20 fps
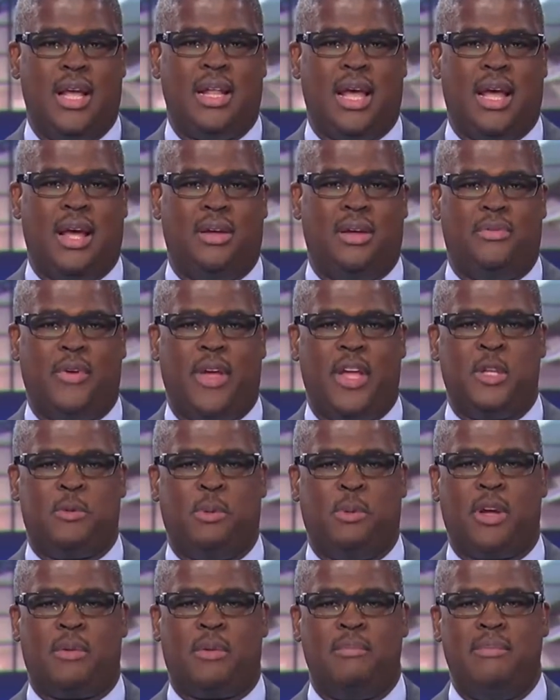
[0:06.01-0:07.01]
Now,
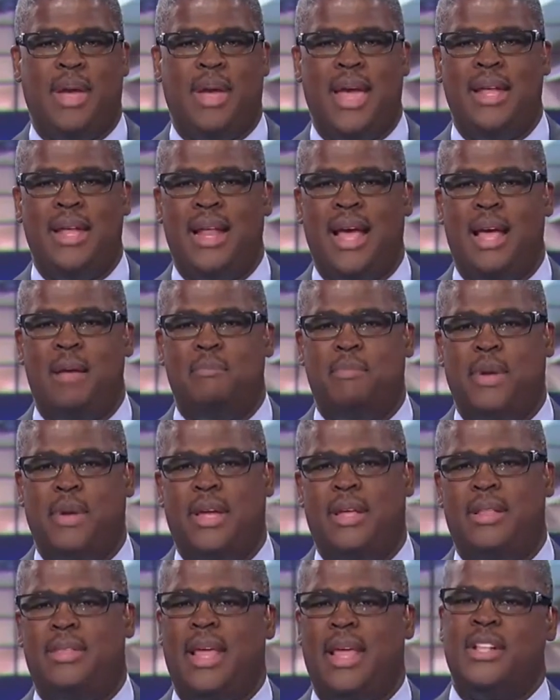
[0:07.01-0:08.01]
Facebook may not
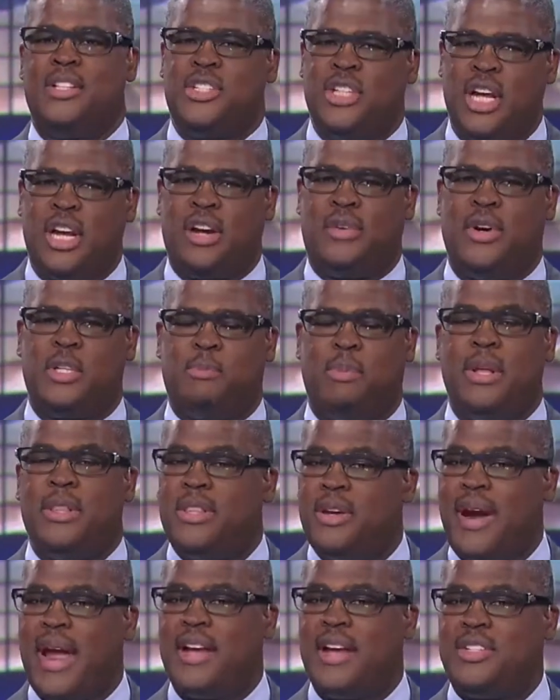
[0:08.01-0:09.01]
be that generous,
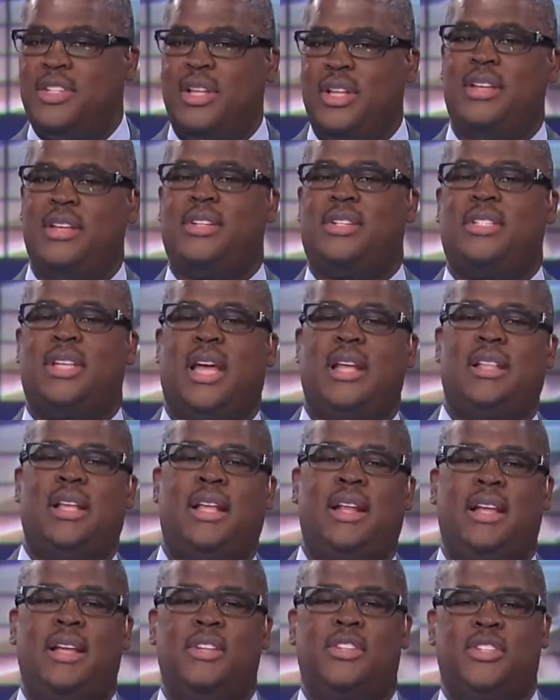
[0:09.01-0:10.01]
but there actually is a site
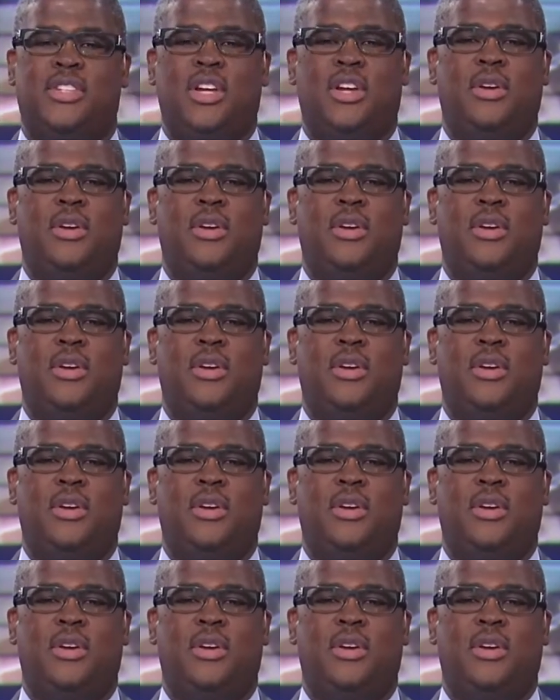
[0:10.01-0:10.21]
that is.